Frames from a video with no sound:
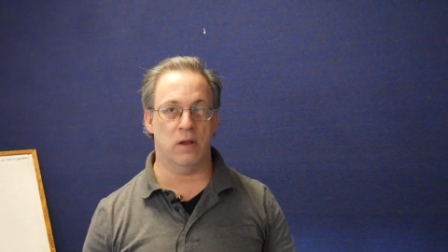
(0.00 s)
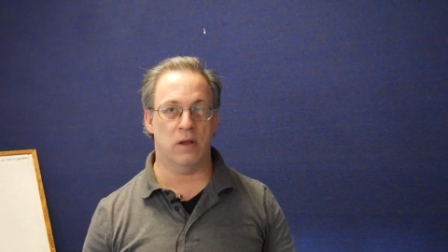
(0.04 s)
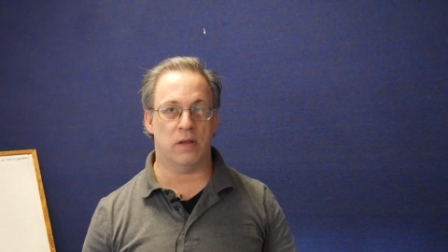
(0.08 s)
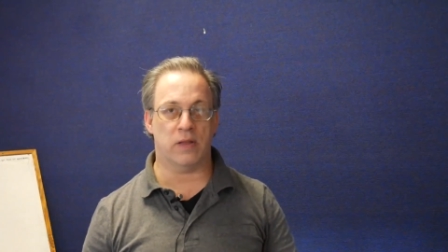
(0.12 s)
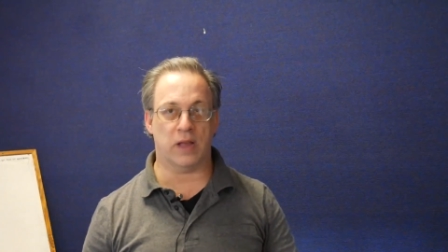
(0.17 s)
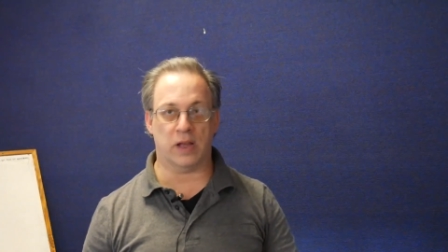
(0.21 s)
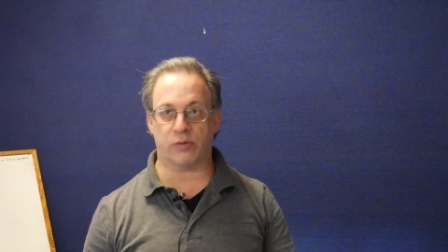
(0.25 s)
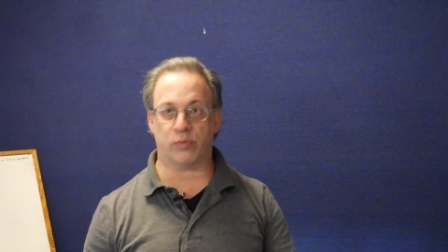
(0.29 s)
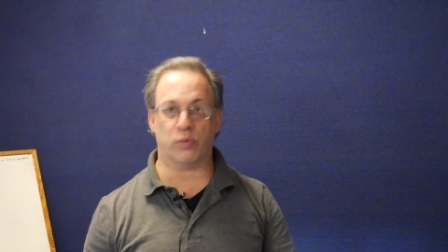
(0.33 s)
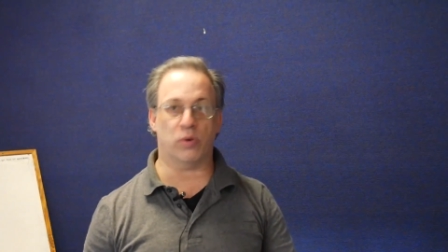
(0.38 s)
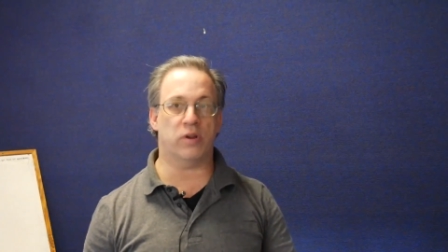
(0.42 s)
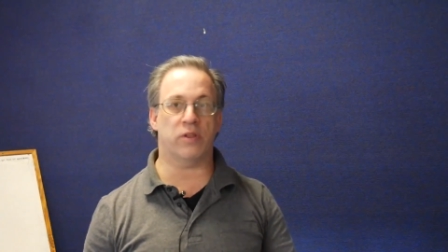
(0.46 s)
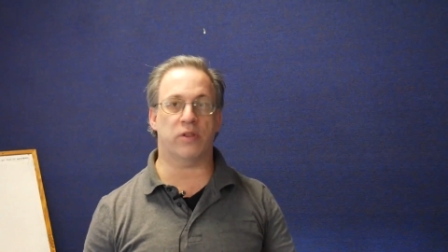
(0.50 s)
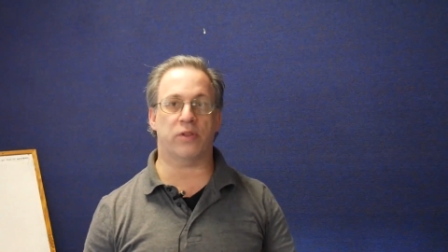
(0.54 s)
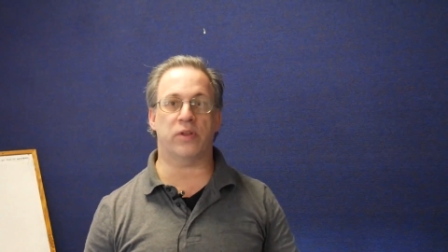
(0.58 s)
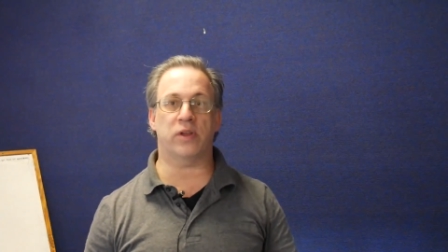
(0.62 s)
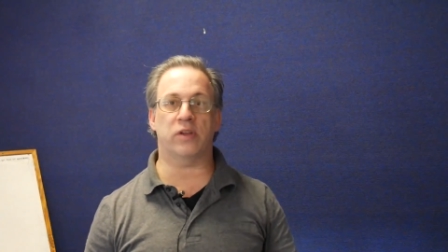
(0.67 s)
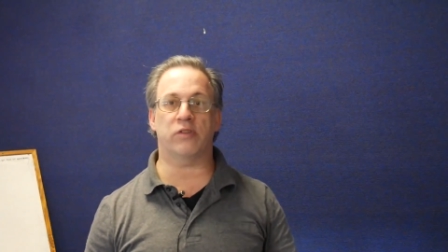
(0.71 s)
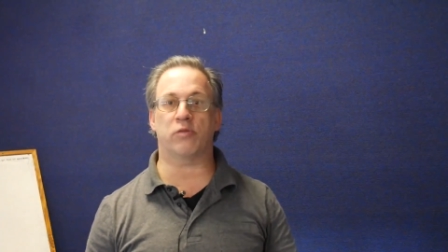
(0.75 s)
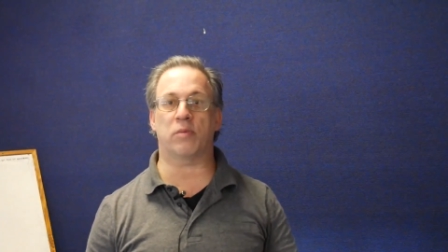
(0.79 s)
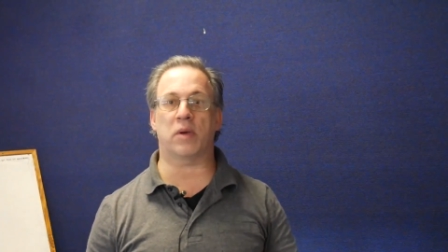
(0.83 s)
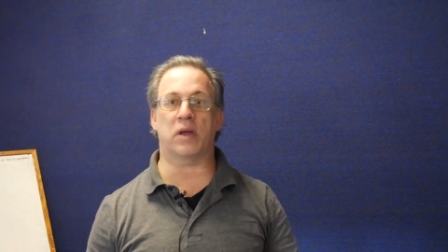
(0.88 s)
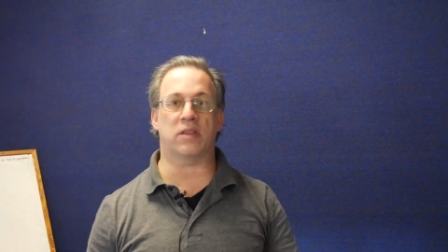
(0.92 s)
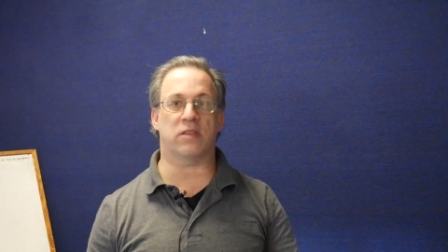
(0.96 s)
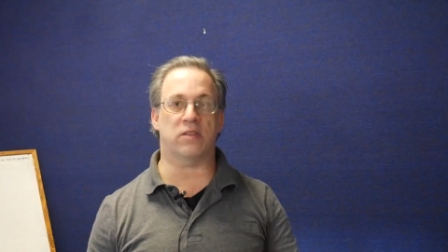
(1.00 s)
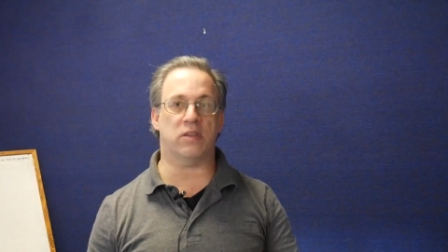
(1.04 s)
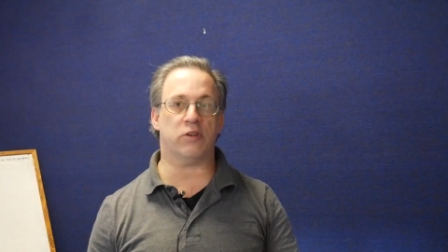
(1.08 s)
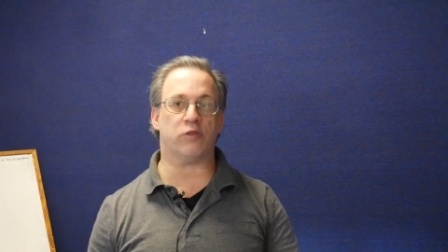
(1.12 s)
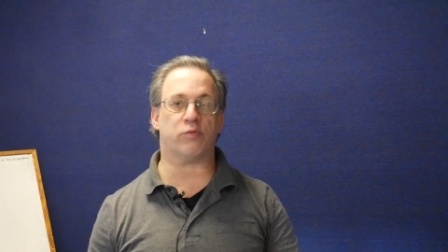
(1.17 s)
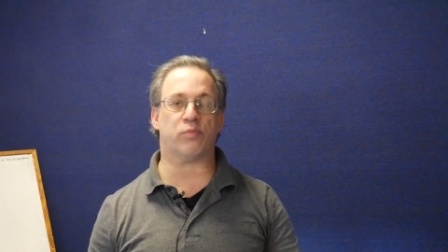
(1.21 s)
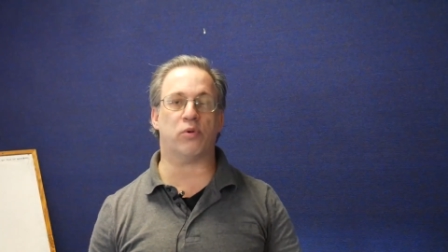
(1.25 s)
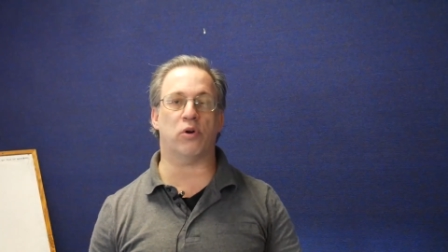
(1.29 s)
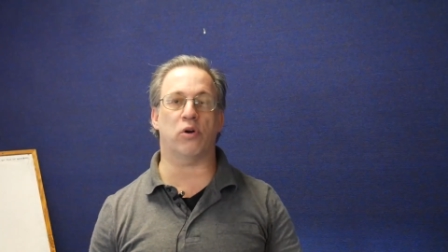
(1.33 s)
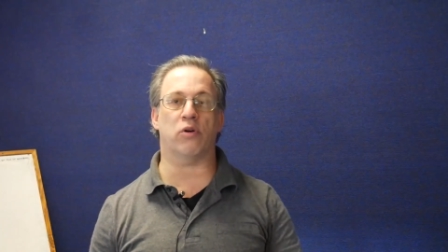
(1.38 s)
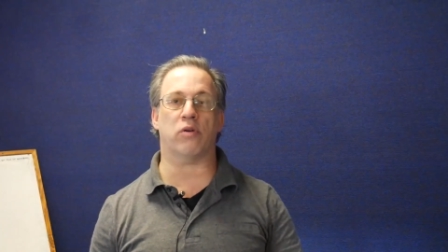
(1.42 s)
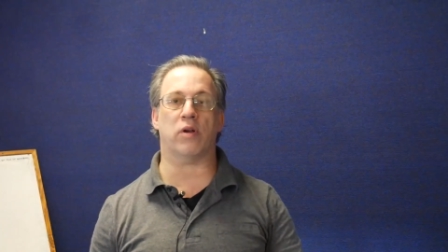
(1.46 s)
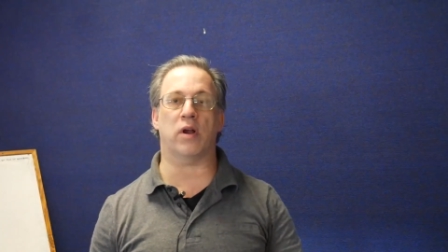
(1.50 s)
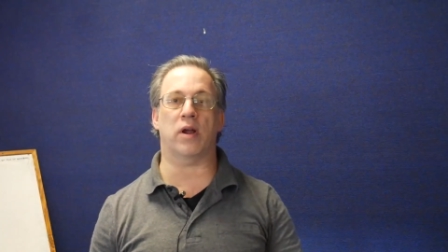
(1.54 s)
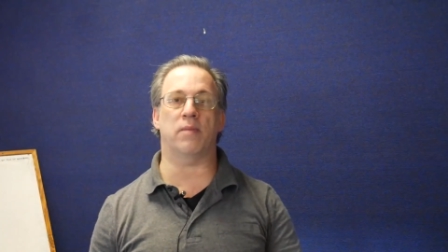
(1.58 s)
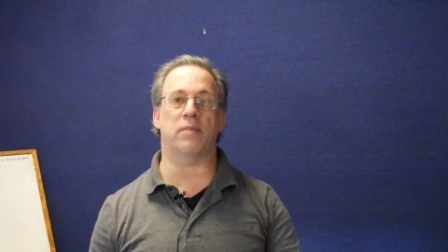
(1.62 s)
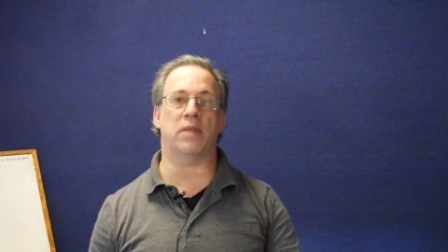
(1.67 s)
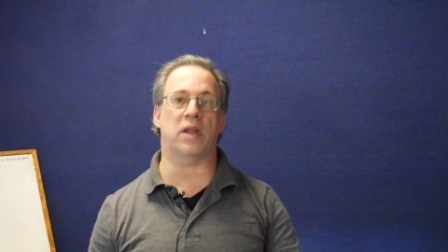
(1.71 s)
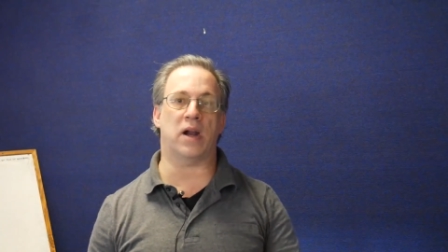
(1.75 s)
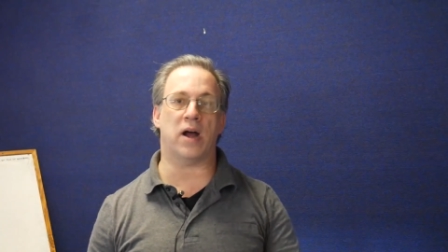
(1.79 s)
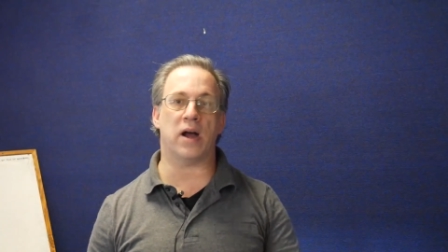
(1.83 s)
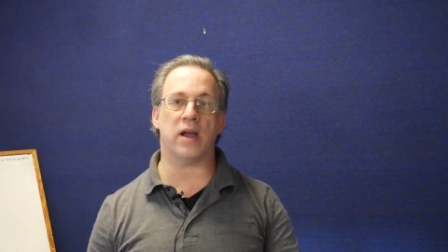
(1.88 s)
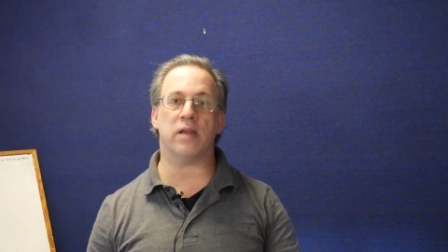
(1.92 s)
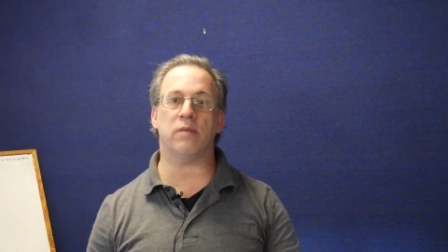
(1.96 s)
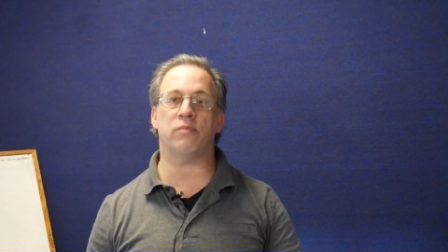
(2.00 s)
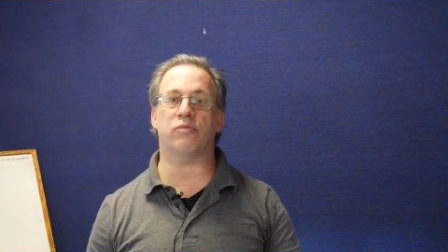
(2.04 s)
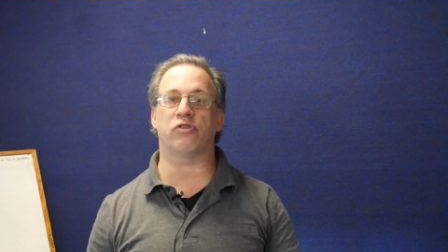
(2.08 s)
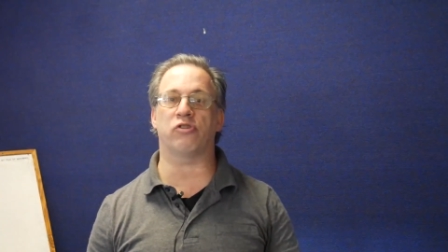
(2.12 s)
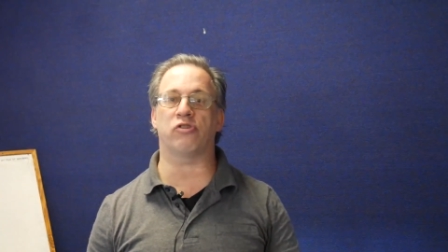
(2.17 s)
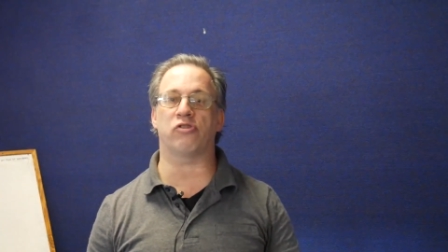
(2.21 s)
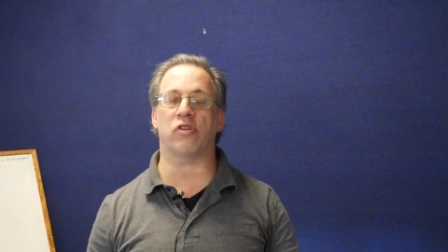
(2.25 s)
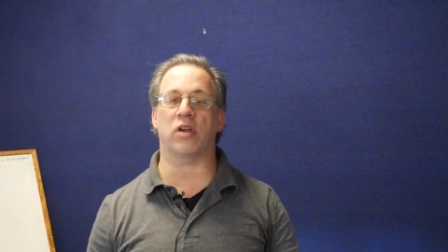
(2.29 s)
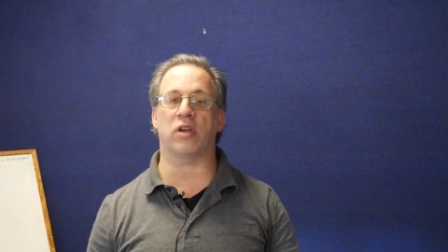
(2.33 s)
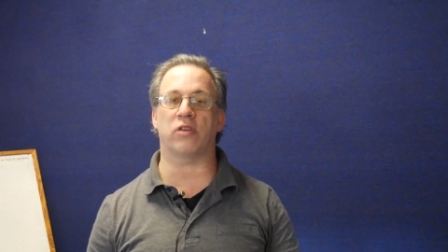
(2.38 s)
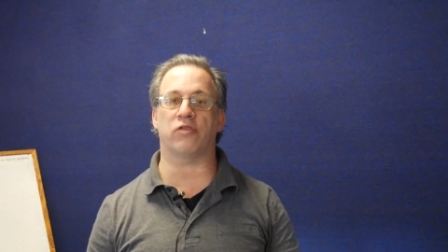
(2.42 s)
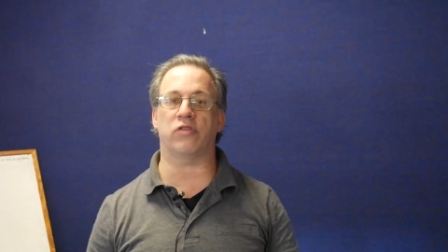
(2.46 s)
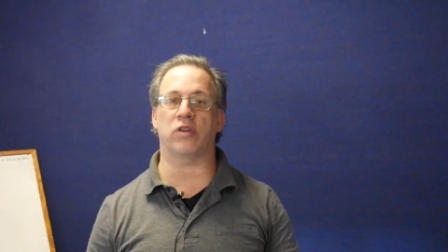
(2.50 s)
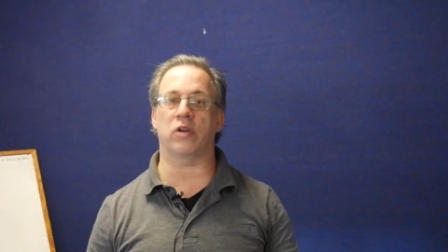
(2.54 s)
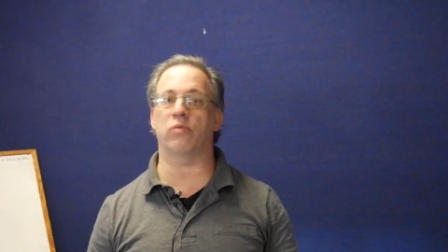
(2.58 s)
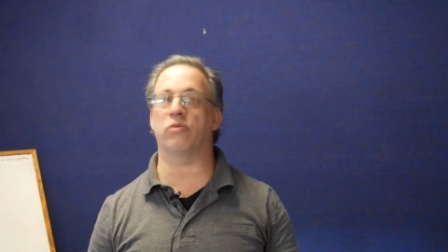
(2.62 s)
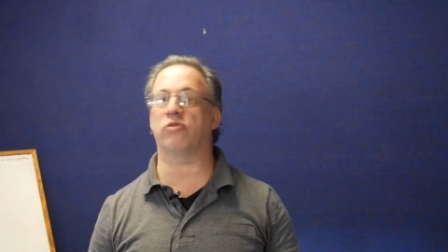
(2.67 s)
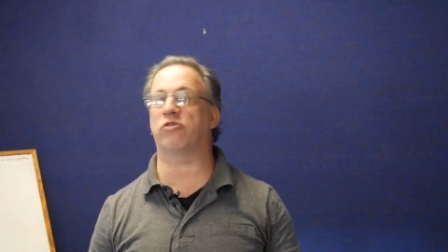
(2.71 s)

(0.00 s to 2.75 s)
That's one of the things about this program that I am suggesting,